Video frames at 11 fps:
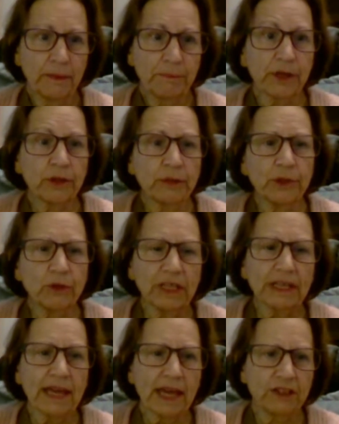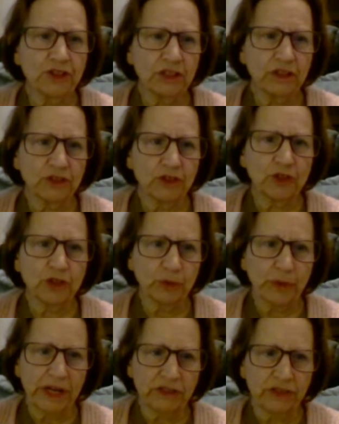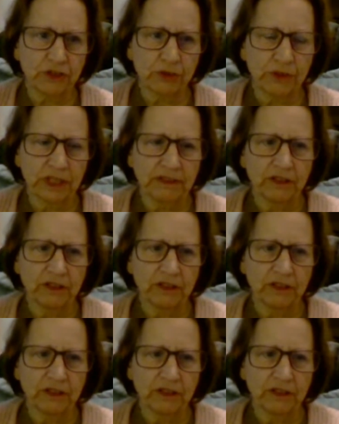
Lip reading: But communication is a two-way street.